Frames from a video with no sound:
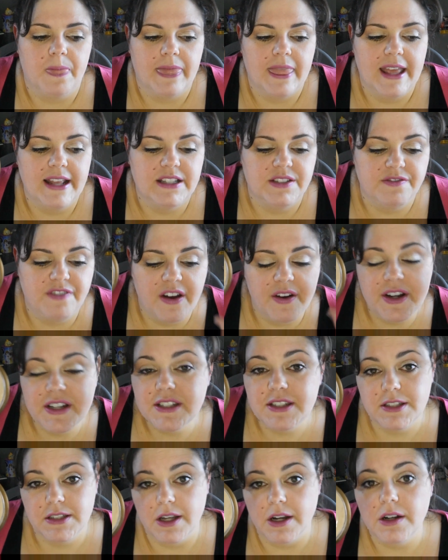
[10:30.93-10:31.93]
It's very
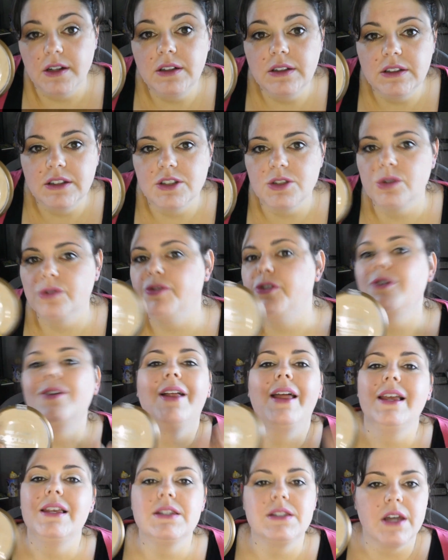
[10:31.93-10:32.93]
subtle. So if you
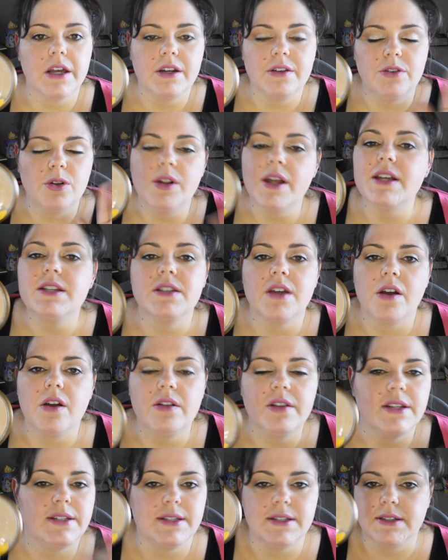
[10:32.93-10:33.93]
don't like subtle,
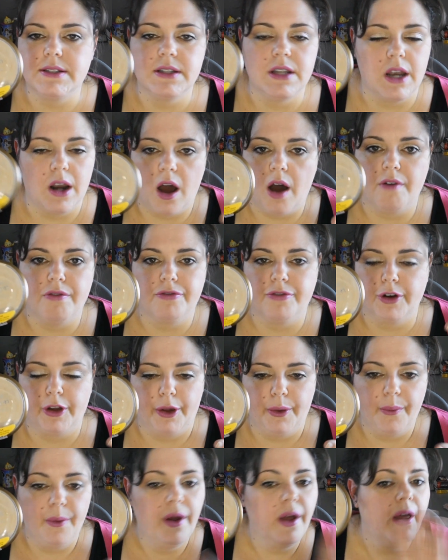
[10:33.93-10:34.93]
this is not for
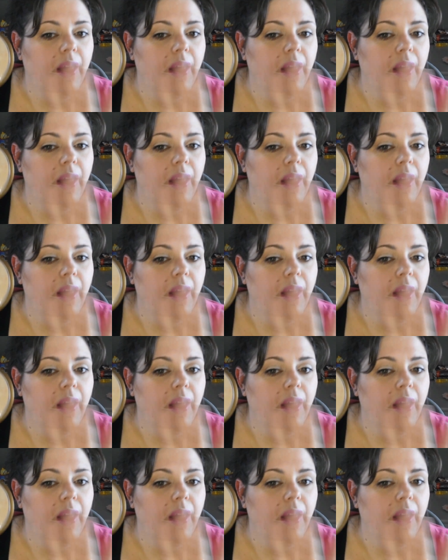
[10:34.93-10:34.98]
you.